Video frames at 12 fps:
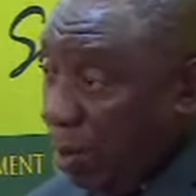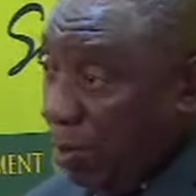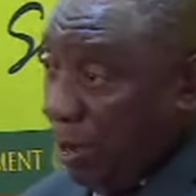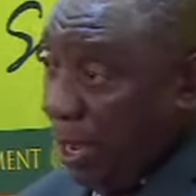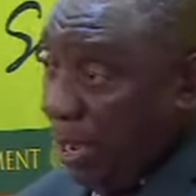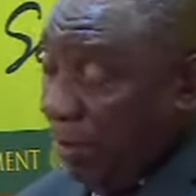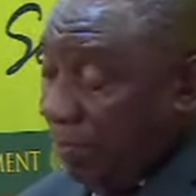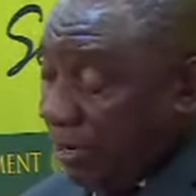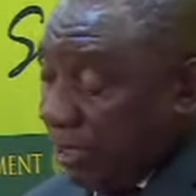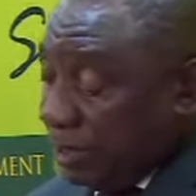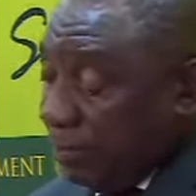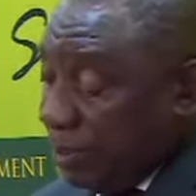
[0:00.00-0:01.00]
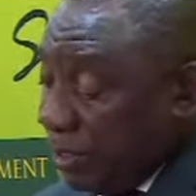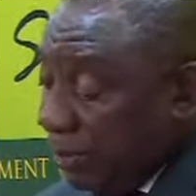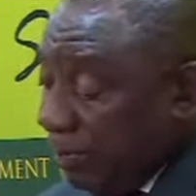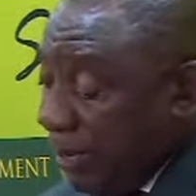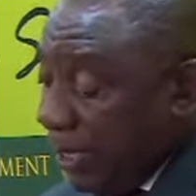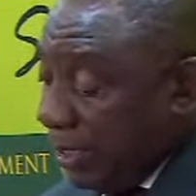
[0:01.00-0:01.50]
We have a
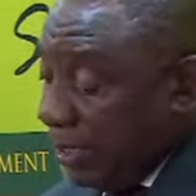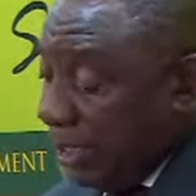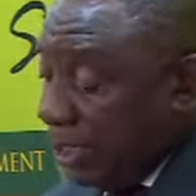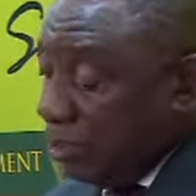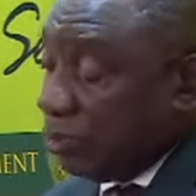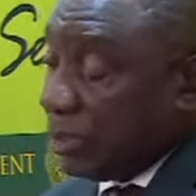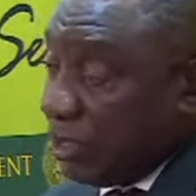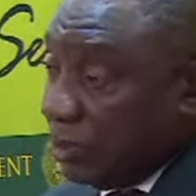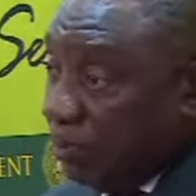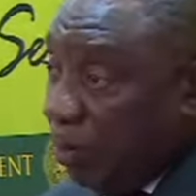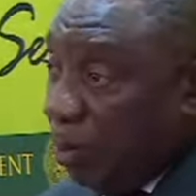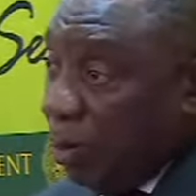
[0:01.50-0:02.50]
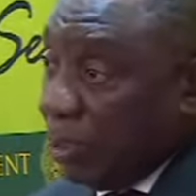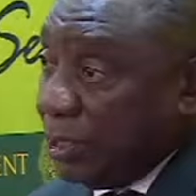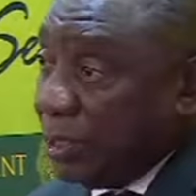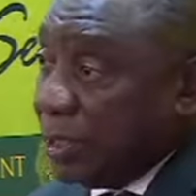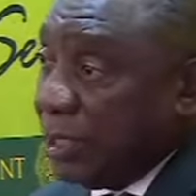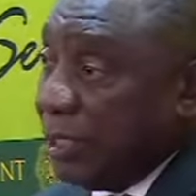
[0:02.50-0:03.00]
responsibility to
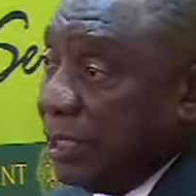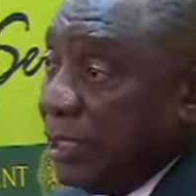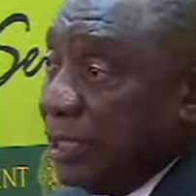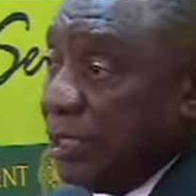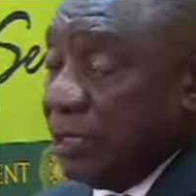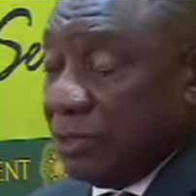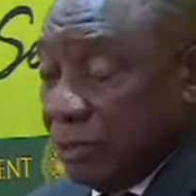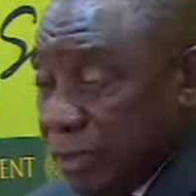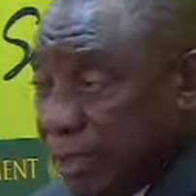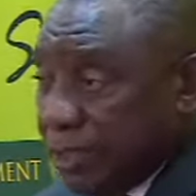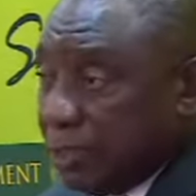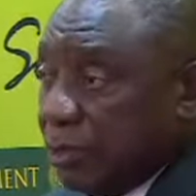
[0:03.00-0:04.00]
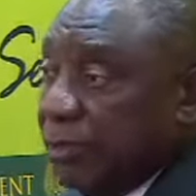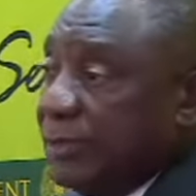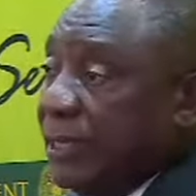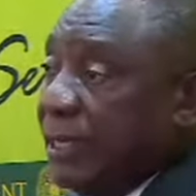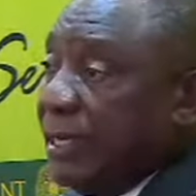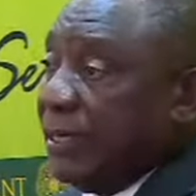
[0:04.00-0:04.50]
respond to this
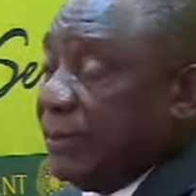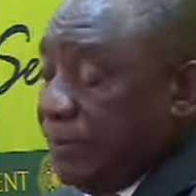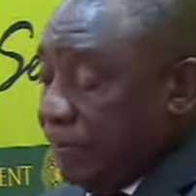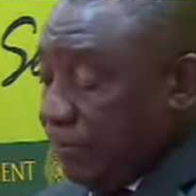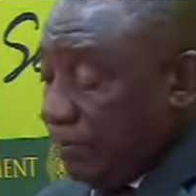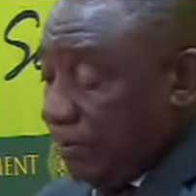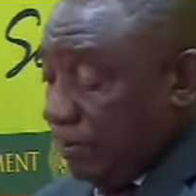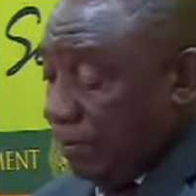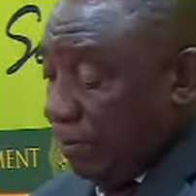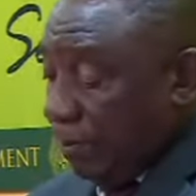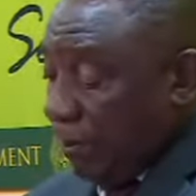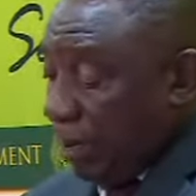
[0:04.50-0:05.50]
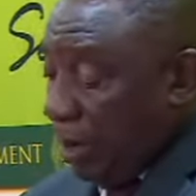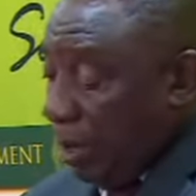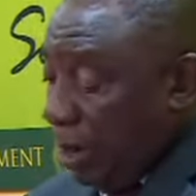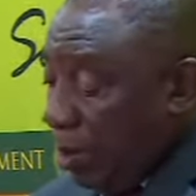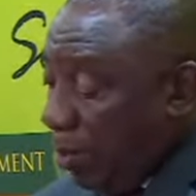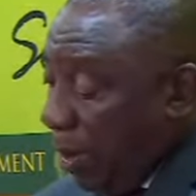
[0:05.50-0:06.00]
concern.
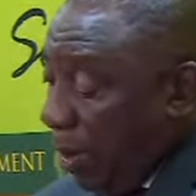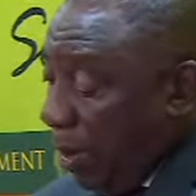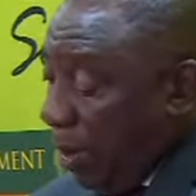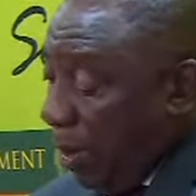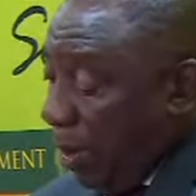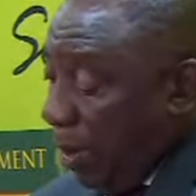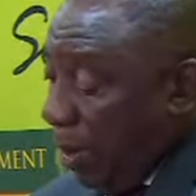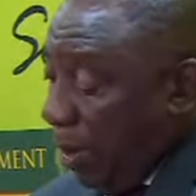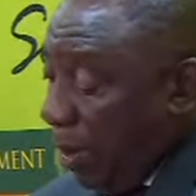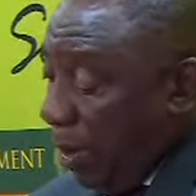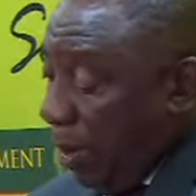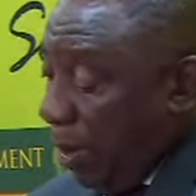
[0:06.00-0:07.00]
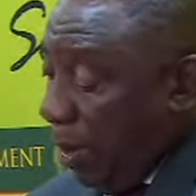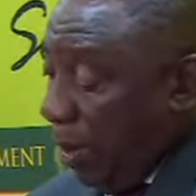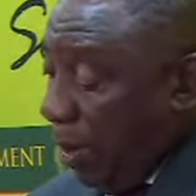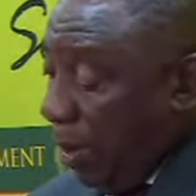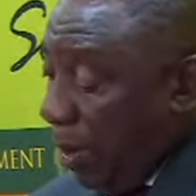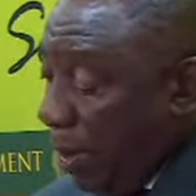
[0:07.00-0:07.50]
We are making good
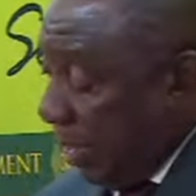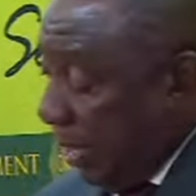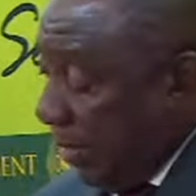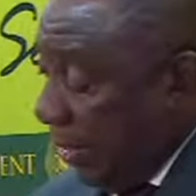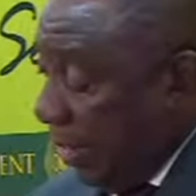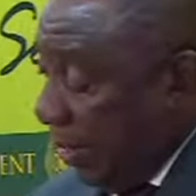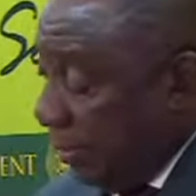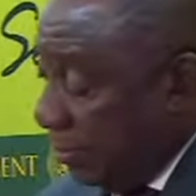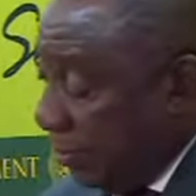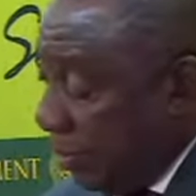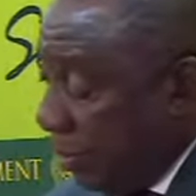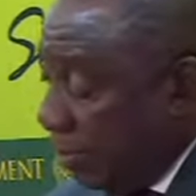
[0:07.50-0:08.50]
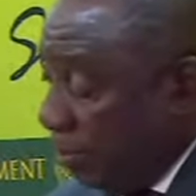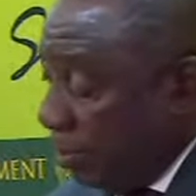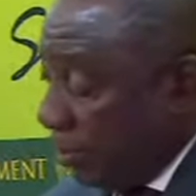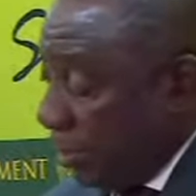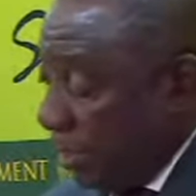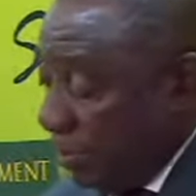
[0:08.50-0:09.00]
progress together with the
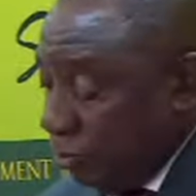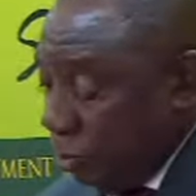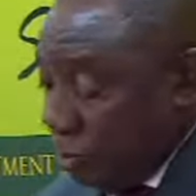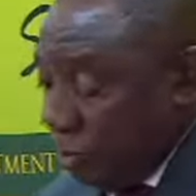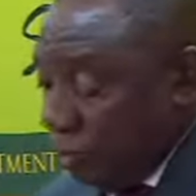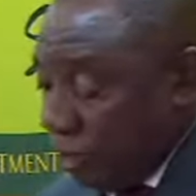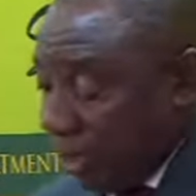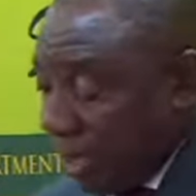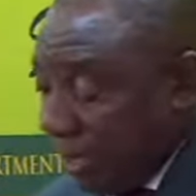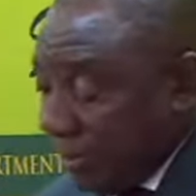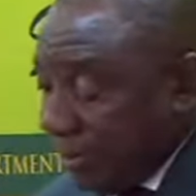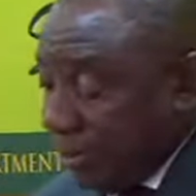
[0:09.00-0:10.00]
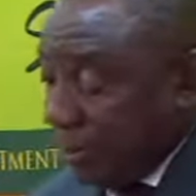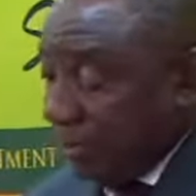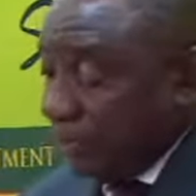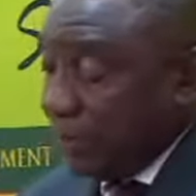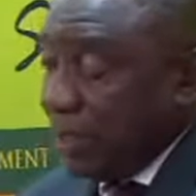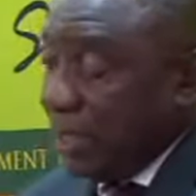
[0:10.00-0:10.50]
Muslim Judicial Council